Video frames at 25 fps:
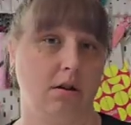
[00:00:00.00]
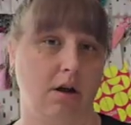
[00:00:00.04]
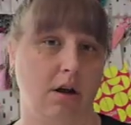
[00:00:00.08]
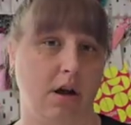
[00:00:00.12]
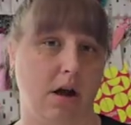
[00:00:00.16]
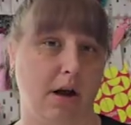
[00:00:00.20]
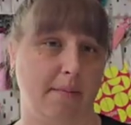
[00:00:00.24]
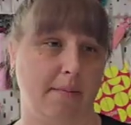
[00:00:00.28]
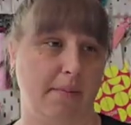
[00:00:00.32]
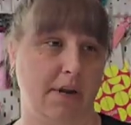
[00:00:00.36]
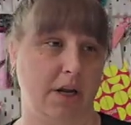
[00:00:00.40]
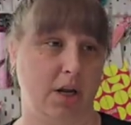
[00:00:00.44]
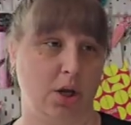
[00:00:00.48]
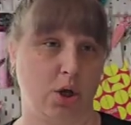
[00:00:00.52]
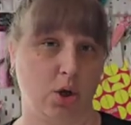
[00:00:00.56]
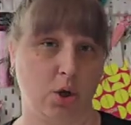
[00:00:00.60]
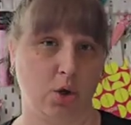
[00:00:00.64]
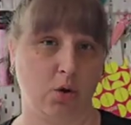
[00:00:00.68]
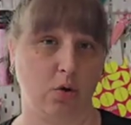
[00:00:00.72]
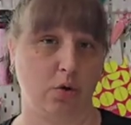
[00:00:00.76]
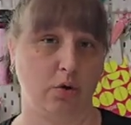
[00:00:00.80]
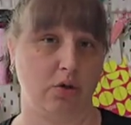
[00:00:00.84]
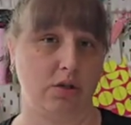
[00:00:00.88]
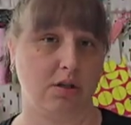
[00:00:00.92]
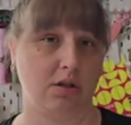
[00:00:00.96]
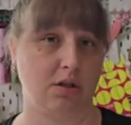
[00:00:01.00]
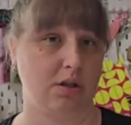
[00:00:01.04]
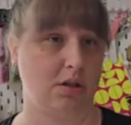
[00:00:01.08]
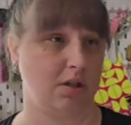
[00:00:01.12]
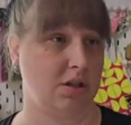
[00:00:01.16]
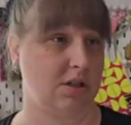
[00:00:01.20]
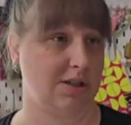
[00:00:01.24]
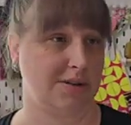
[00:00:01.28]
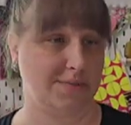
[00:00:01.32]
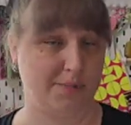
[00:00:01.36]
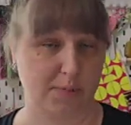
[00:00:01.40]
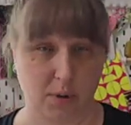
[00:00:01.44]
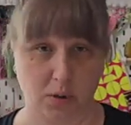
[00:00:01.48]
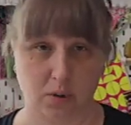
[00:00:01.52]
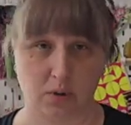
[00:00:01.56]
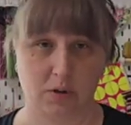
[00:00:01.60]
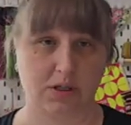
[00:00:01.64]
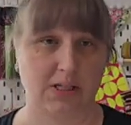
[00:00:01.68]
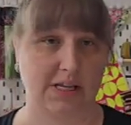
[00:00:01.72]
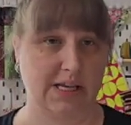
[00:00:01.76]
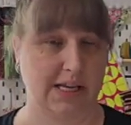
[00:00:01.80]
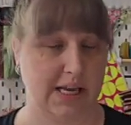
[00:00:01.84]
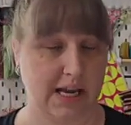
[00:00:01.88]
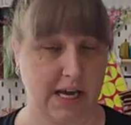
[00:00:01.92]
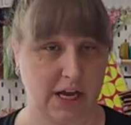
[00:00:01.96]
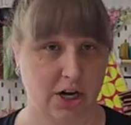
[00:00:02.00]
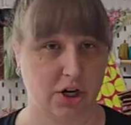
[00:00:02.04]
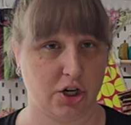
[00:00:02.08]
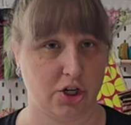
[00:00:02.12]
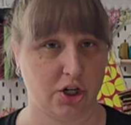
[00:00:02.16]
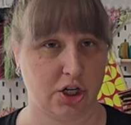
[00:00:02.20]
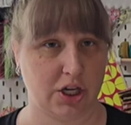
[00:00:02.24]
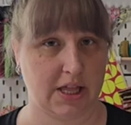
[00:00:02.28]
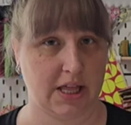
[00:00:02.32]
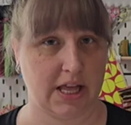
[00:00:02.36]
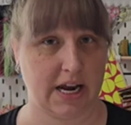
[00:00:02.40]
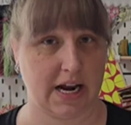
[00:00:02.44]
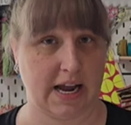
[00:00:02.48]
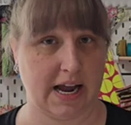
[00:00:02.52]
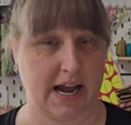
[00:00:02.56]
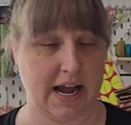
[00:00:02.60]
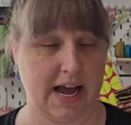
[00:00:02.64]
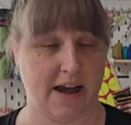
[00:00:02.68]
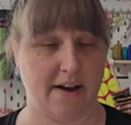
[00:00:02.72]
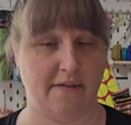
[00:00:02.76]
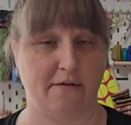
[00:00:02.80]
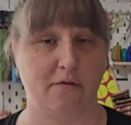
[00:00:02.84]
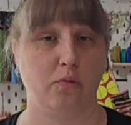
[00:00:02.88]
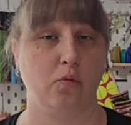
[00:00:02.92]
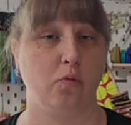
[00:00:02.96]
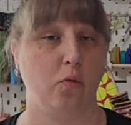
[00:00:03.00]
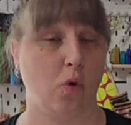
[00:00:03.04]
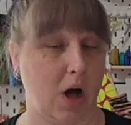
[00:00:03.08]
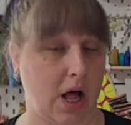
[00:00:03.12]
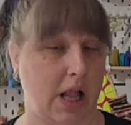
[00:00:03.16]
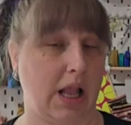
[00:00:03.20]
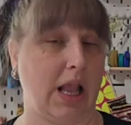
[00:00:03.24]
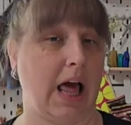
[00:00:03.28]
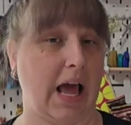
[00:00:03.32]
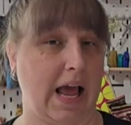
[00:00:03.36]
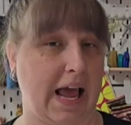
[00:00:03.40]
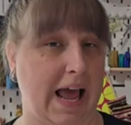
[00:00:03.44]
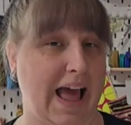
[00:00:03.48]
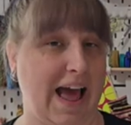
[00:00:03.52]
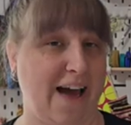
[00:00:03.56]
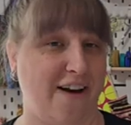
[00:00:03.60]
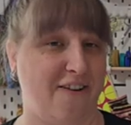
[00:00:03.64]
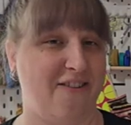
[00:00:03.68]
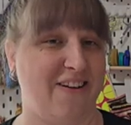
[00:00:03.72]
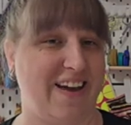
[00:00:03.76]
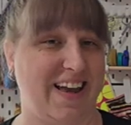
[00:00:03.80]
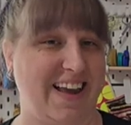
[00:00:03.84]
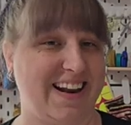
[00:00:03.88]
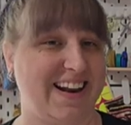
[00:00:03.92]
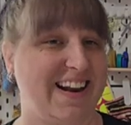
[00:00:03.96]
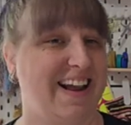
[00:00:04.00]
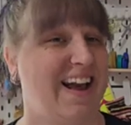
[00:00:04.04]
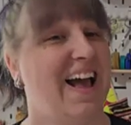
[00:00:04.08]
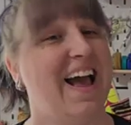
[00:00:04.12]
I'm going to use the spoons and the energy that I have while I have it.